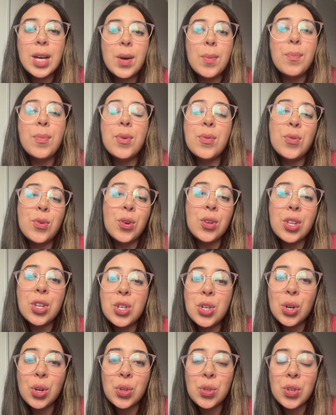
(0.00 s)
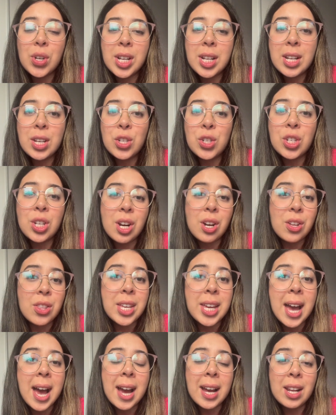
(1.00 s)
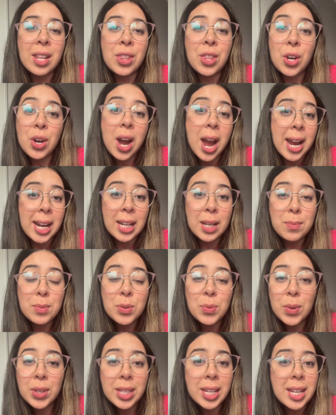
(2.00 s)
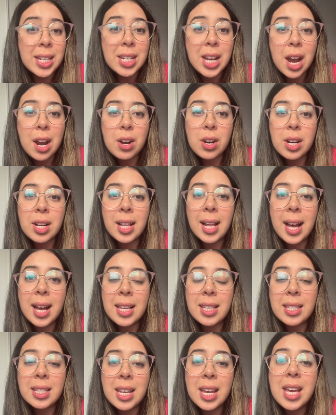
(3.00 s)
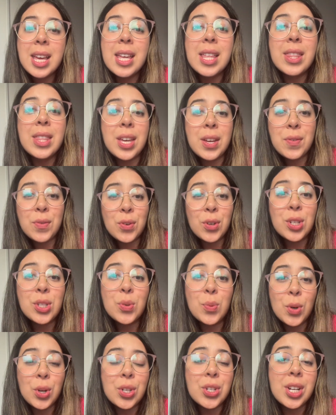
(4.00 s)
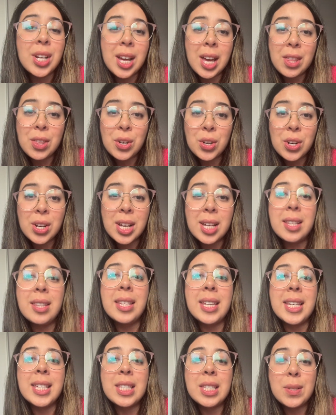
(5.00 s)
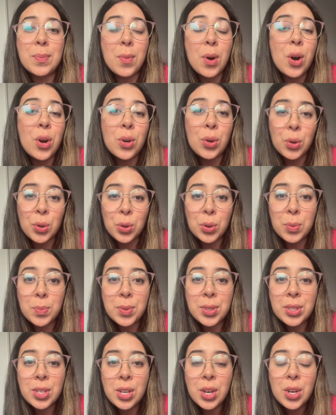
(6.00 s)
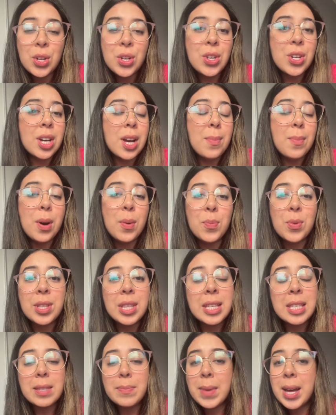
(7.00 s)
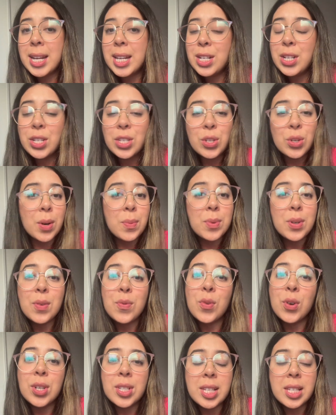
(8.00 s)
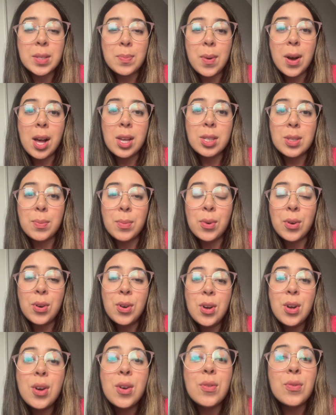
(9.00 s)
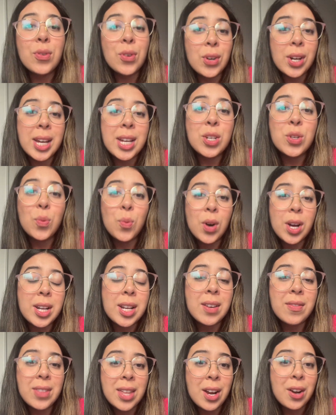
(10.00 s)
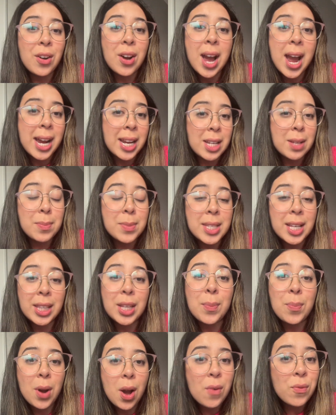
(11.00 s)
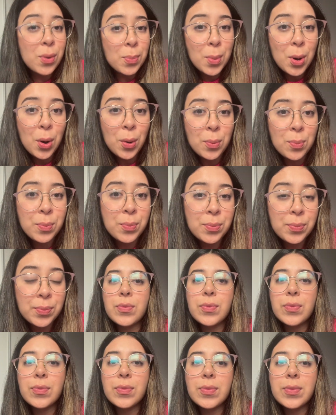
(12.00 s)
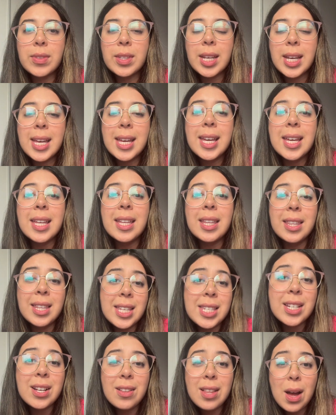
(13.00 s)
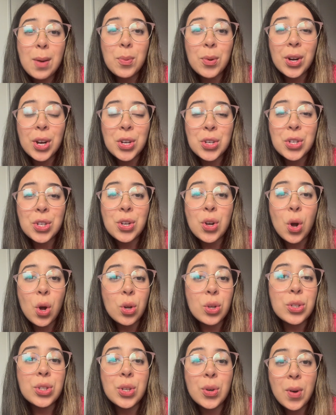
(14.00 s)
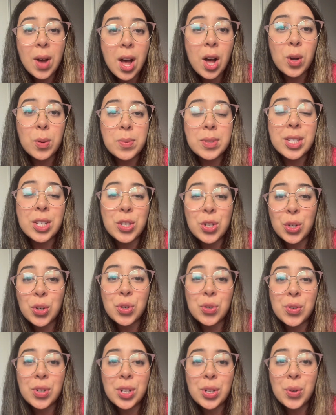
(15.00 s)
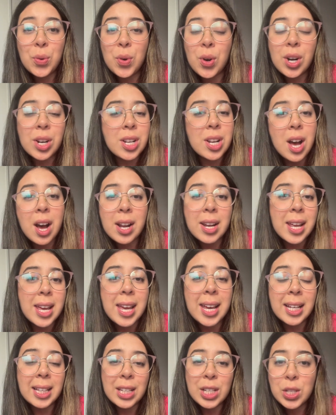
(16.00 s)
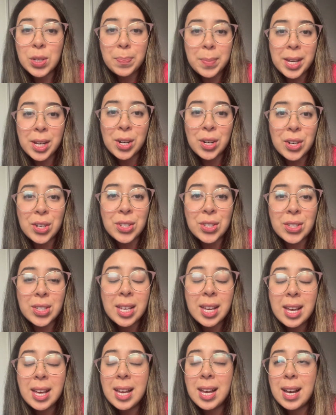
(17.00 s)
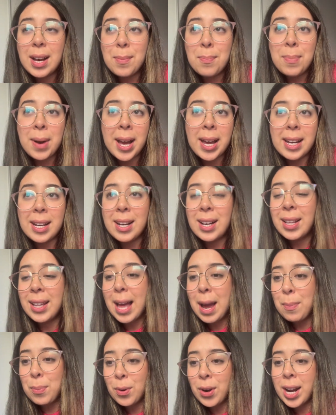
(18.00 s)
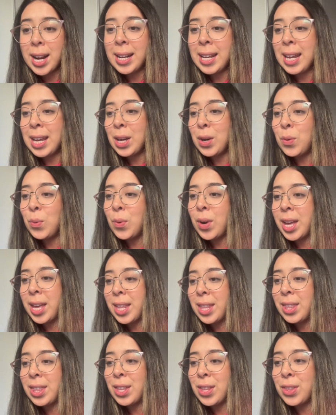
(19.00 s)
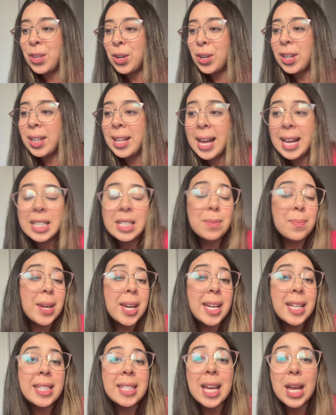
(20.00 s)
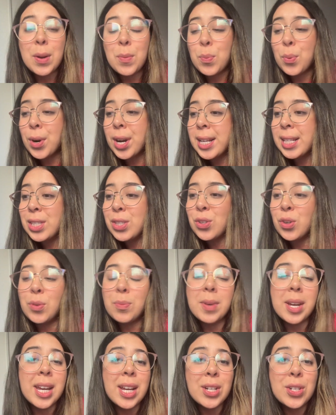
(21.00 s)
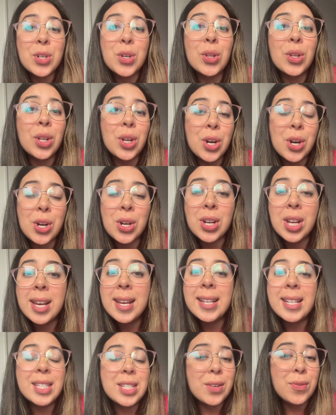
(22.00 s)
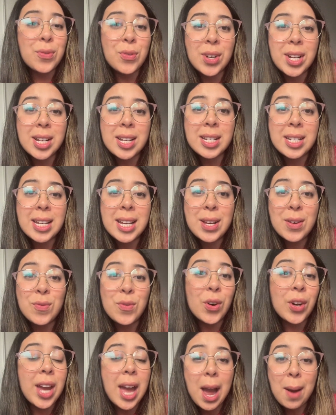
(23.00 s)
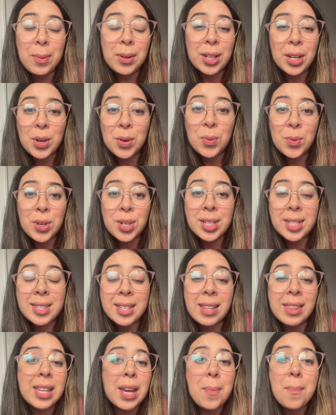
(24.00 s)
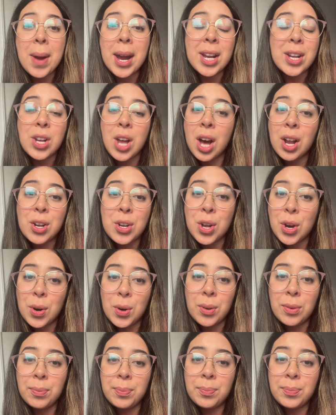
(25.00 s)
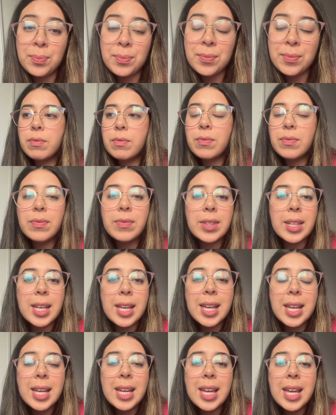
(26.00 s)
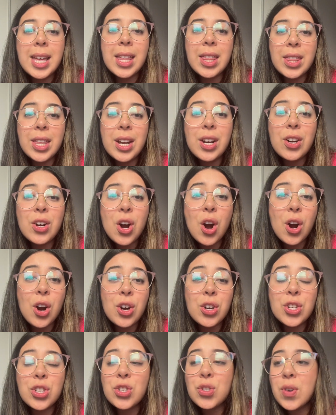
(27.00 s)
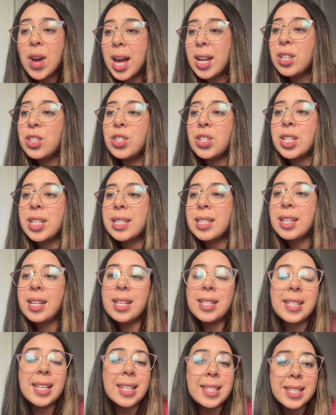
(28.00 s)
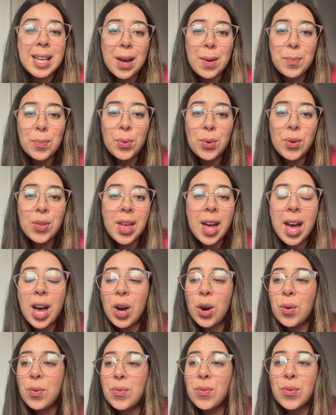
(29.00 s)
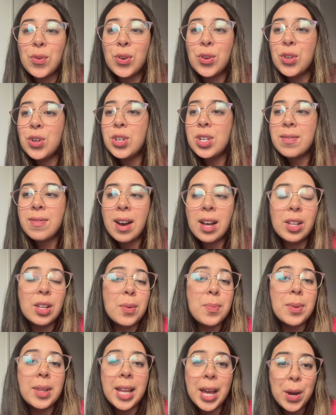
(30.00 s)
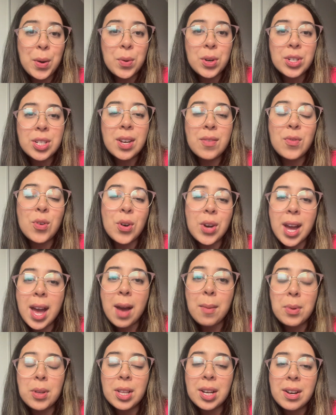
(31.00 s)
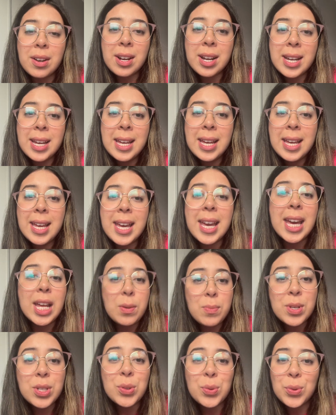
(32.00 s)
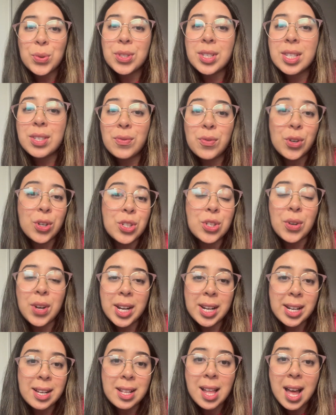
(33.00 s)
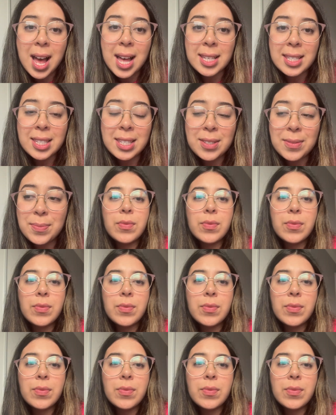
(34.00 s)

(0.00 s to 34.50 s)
Before the children share their items with the entire class, they first work together in these small groups to come up with as many descriptive words as possible for each one of their items that they brought from home. This collaboration also helps the children who are non-English speakers by collaborating with their classmates and brainstorming to learn different vocabulary words that they might not know. There are strategies in this example that help further develop language and vocabulary in Ms. Rusa's first grade class.